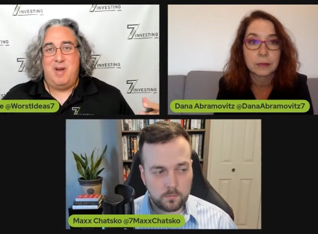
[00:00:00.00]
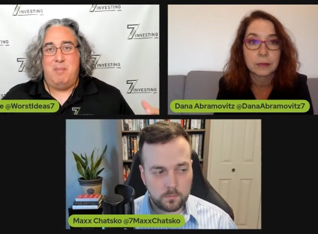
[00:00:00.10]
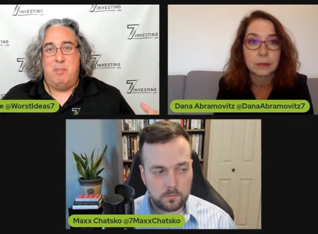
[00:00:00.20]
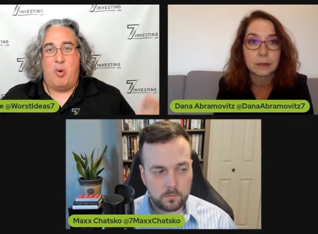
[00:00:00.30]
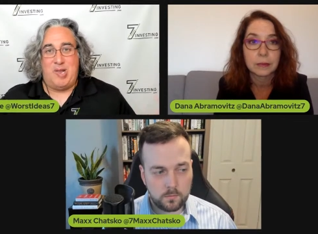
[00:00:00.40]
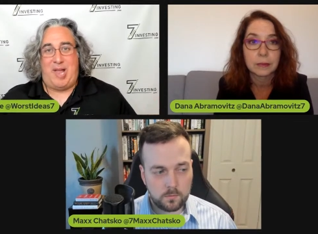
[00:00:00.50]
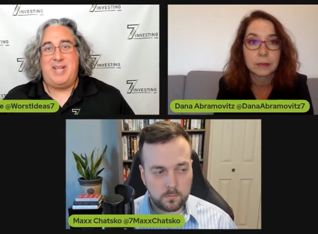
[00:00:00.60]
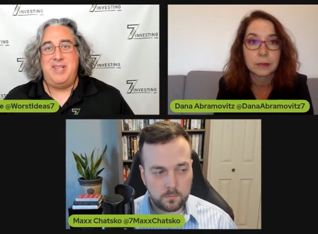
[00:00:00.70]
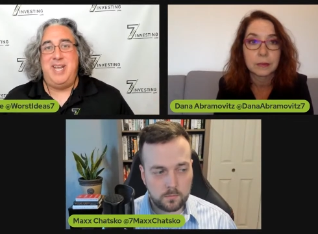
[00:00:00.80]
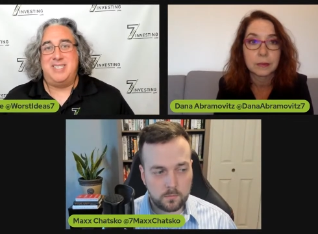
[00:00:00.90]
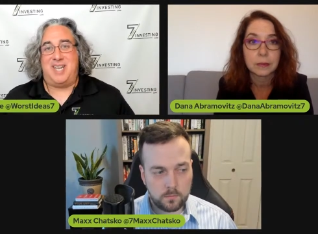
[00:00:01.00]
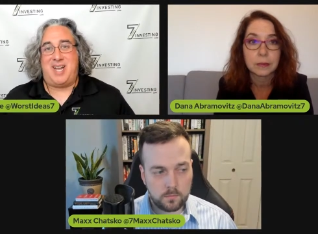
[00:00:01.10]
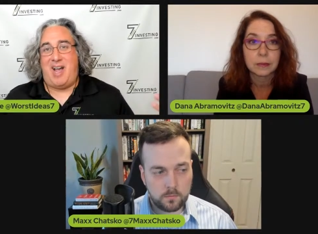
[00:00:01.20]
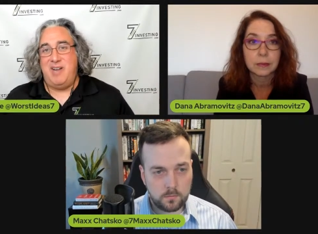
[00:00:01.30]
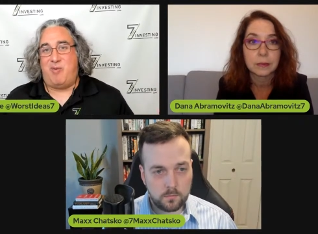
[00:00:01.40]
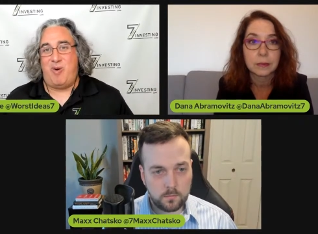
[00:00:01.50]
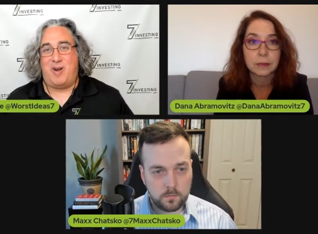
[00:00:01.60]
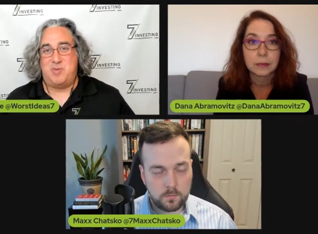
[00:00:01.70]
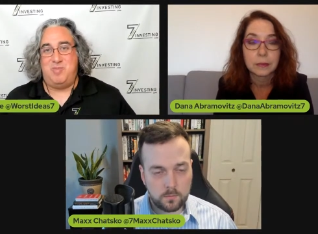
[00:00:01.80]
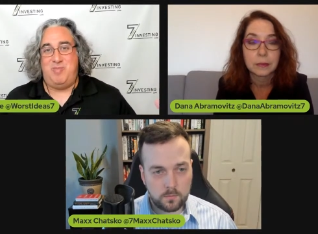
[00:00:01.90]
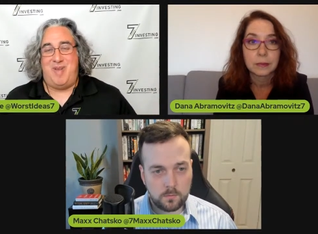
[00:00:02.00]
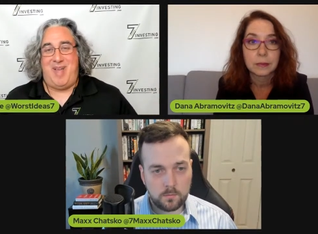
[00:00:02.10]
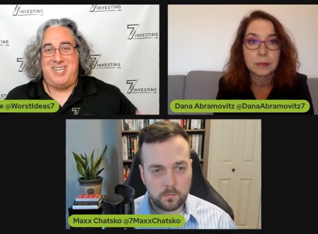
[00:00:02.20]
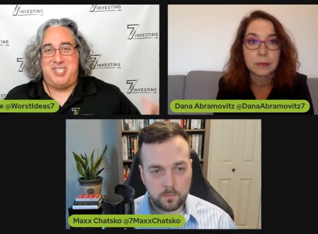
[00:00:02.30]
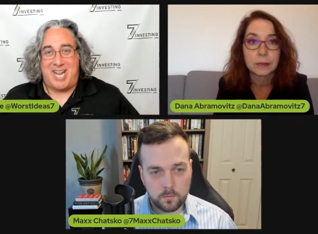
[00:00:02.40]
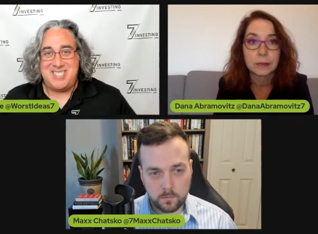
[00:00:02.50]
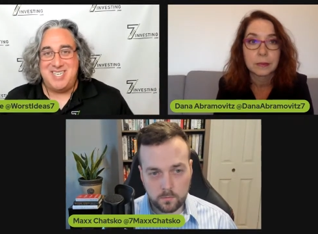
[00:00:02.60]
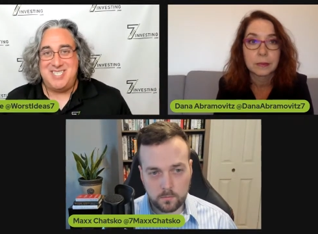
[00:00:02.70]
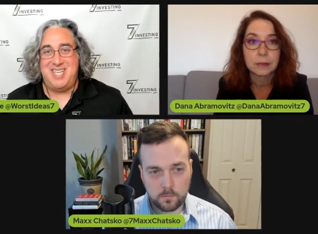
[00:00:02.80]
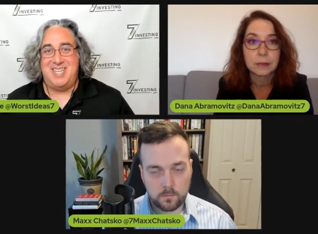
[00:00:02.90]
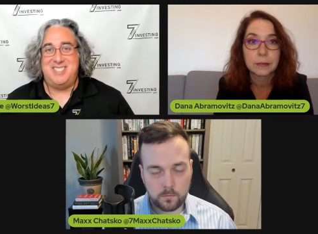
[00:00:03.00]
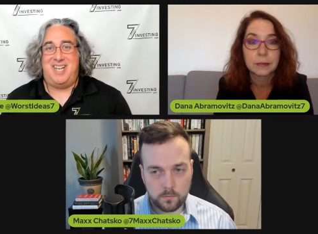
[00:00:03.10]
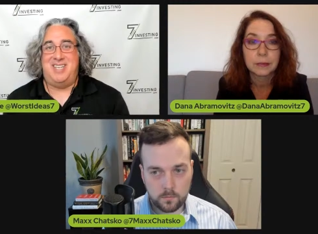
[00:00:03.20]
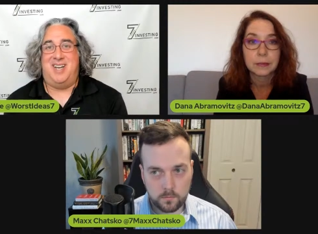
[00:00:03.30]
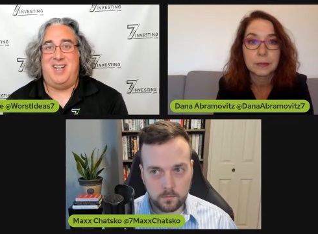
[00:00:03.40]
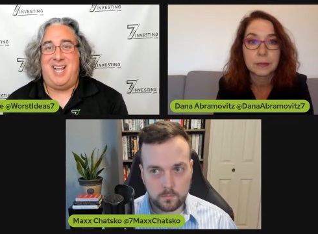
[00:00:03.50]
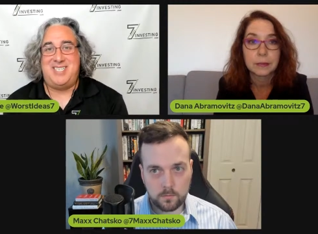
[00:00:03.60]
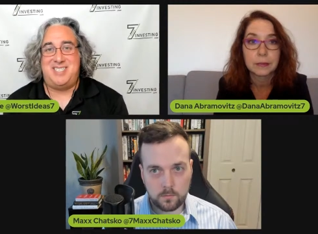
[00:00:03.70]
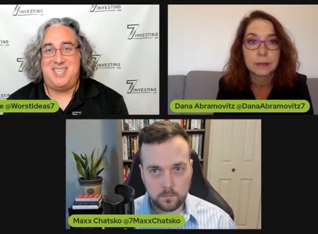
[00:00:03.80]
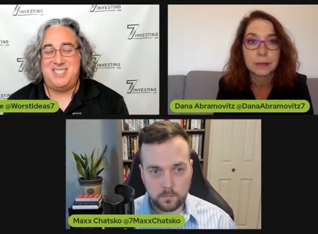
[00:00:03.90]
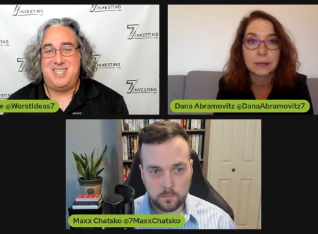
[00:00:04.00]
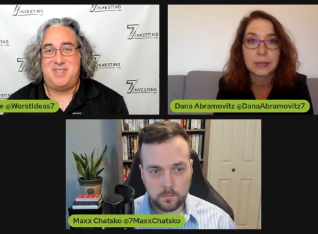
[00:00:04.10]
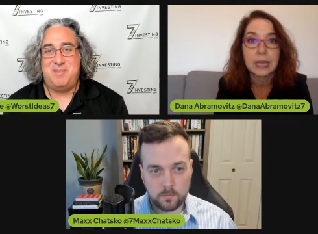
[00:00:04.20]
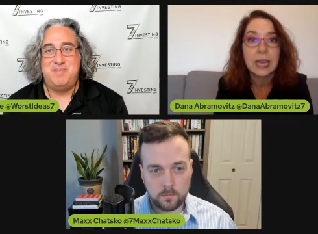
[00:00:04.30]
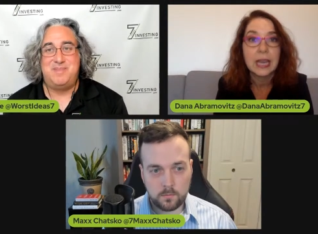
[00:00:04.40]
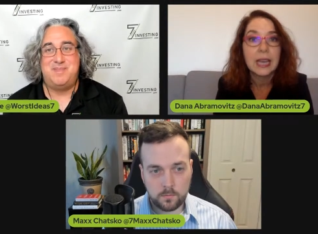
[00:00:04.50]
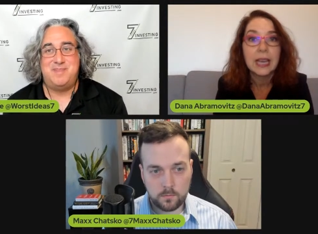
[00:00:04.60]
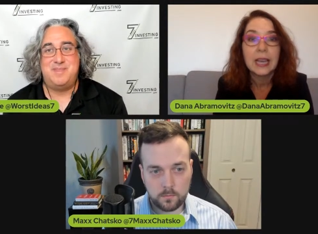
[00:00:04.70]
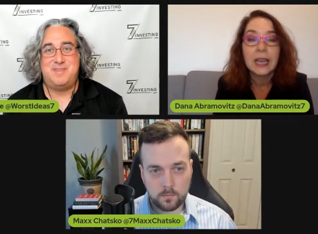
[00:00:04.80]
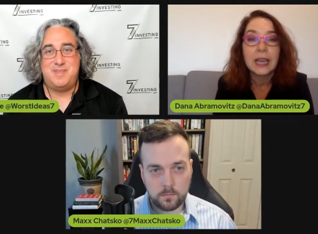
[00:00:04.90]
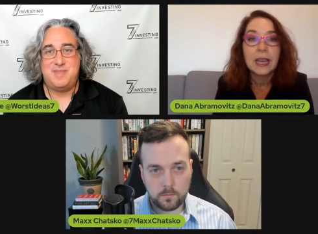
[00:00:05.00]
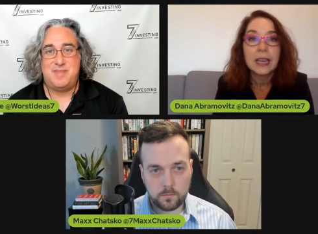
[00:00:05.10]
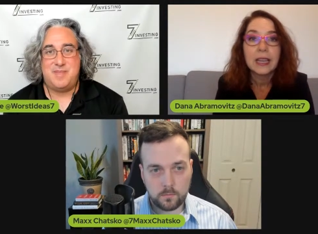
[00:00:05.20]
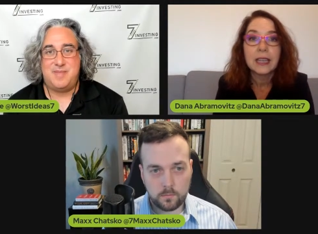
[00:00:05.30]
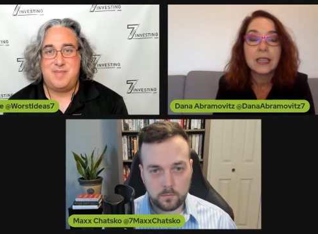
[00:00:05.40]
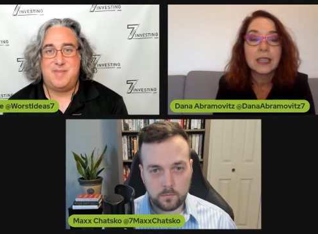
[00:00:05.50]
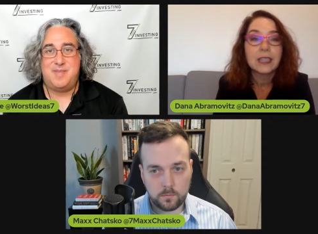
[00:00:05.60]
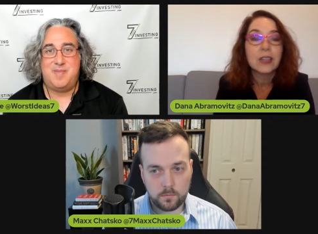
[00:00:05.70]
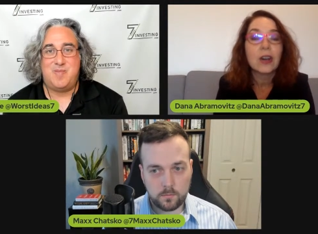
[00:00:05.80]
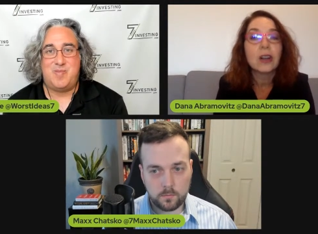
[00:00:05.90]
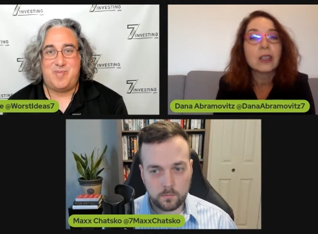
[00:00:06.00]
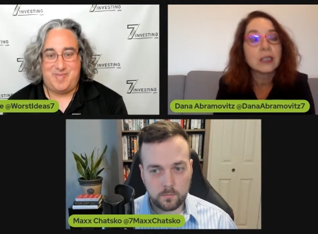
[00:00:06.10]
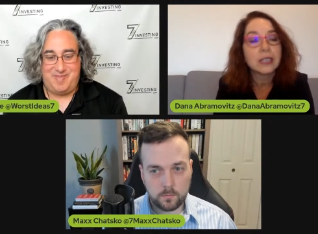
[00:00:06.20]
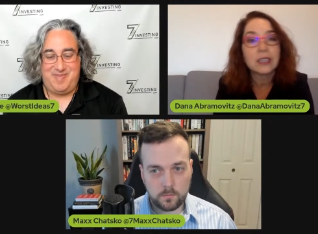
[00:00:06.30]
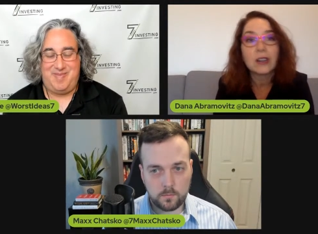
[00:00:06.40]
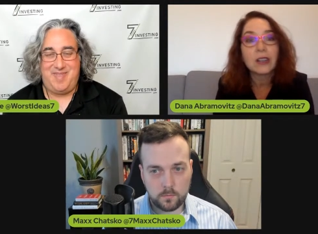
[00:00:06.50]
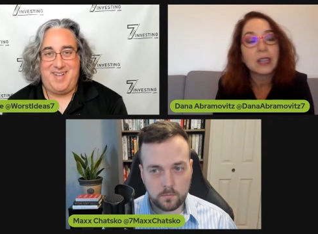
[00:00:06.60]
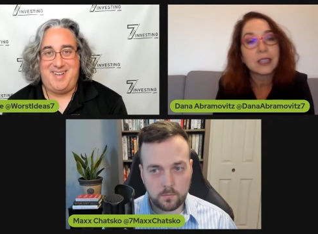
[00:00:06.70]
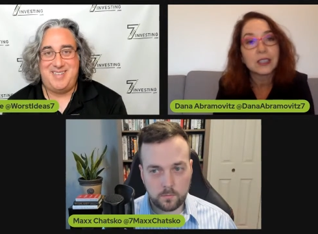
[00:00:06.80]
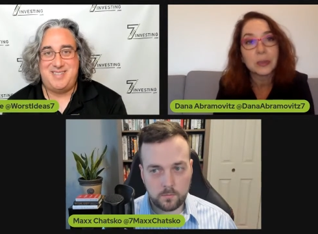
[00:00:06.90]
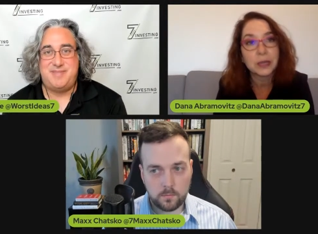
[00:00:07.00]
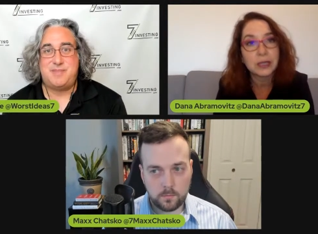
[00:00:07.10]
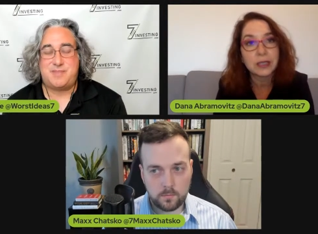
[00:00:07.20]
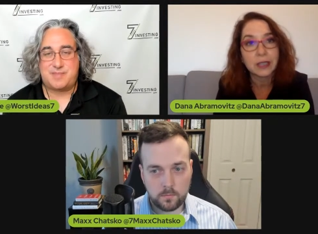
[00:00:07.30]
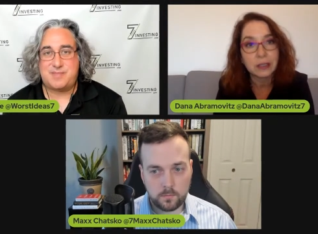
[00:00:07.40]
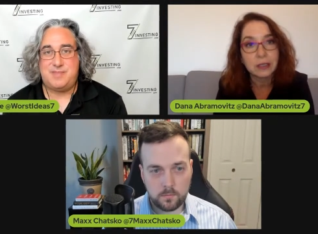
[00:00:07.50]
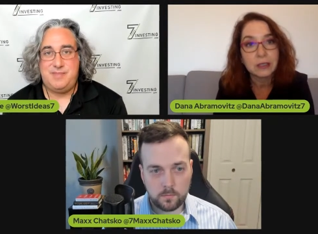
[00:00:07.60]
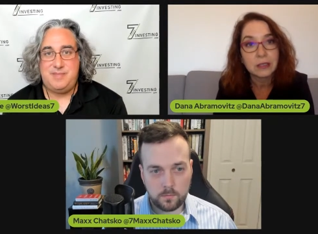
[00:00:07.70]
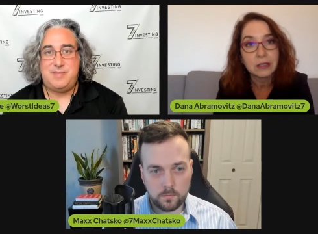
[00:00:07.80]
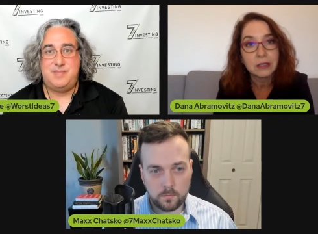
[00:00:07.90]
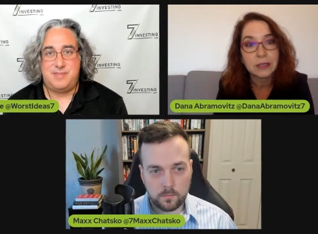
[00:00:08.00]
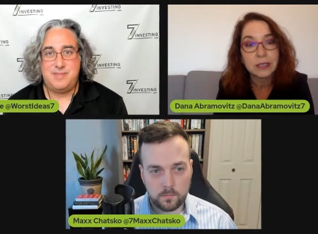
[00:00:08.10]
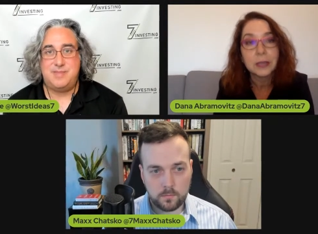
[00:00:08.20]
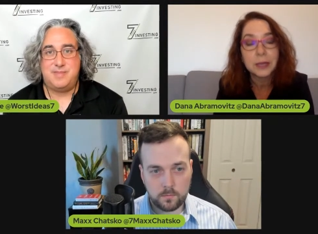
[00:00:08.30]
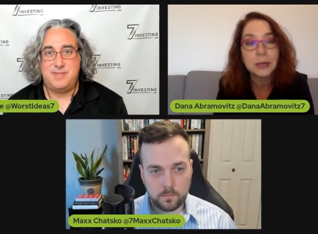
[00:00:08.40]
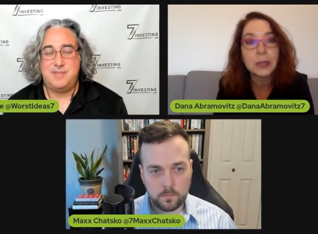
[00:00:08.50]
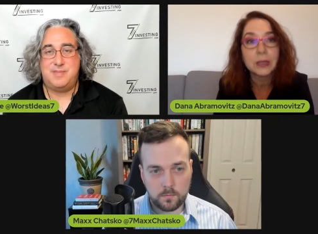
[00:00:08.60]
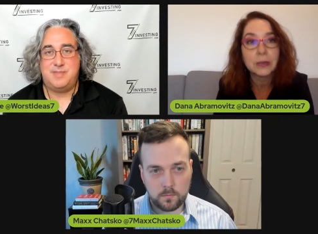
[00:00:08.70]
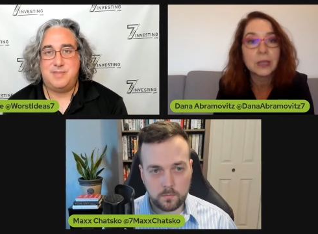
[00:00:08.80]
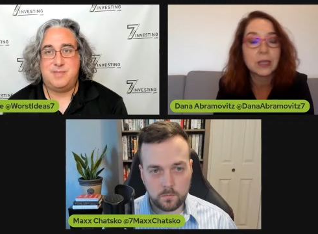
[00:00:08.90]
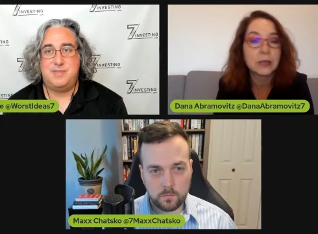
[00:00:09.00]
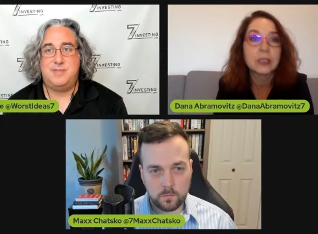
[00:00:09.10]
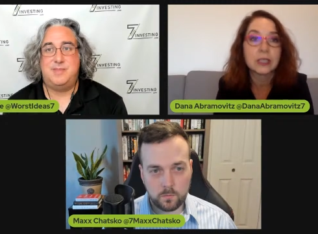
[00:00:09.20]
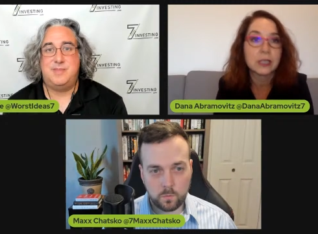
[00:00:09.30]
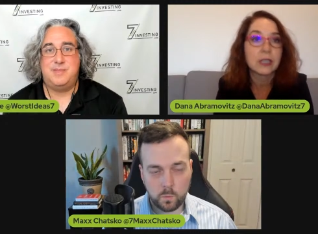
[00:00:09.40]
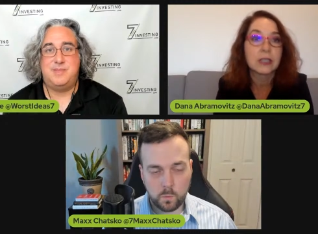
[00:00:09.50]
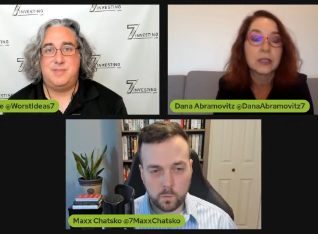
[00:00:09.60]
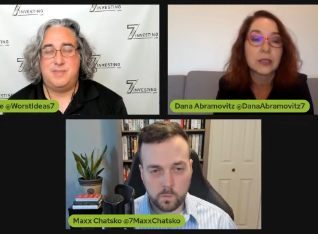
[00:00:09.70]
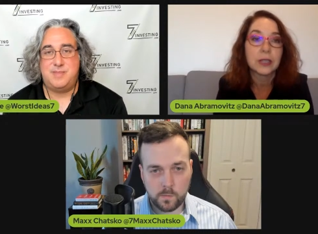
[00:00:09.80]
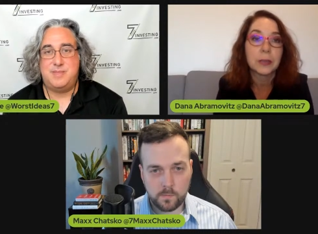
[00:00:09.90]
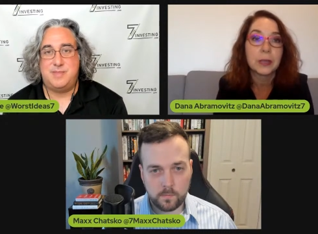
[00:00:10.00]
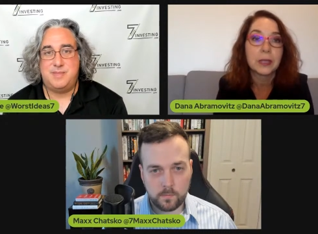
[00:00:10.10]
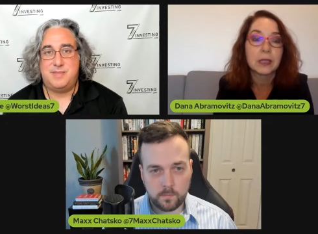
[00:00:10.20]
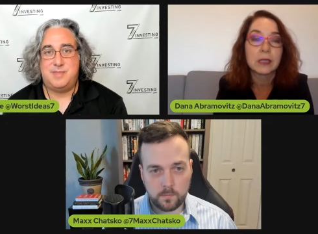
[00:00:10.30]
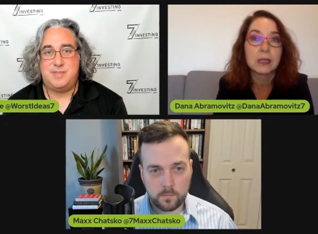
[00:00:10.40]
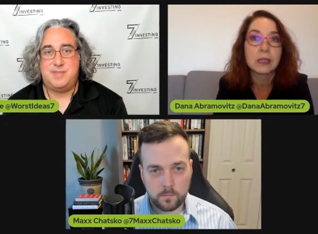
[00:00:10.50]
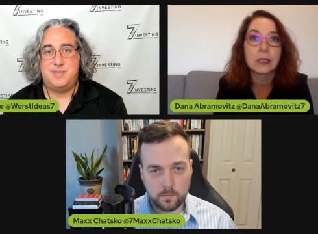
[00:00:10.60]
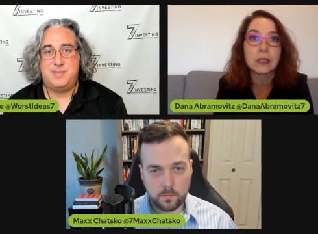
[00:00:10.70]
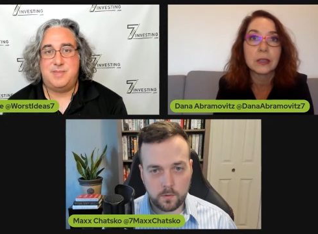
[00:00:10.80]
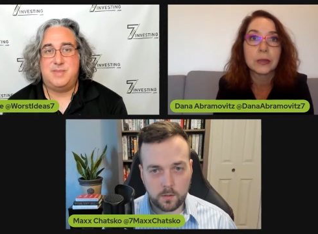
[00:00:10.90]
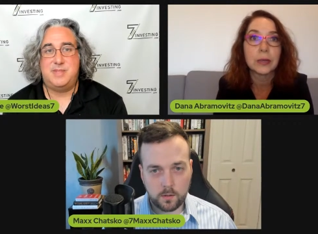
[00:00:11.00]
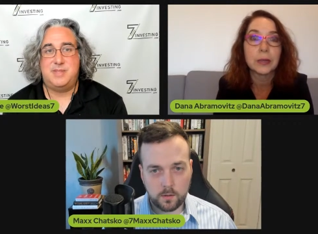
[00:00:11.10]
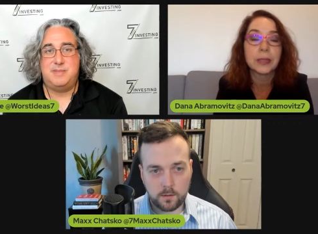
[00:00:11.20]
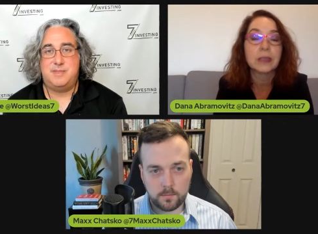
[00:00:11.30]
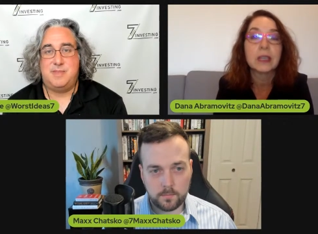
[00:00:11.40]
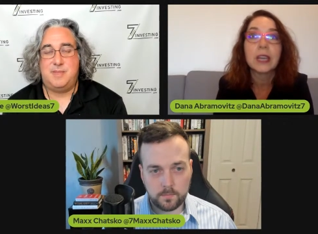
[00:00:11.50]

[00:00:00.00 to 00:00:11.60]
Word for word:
Speaker 1: more likely because it kind of works adjacent to the uh, existing system?
Speaker 2: It, it all it all has to work together right i mean it, it, it, really does right because you know i mean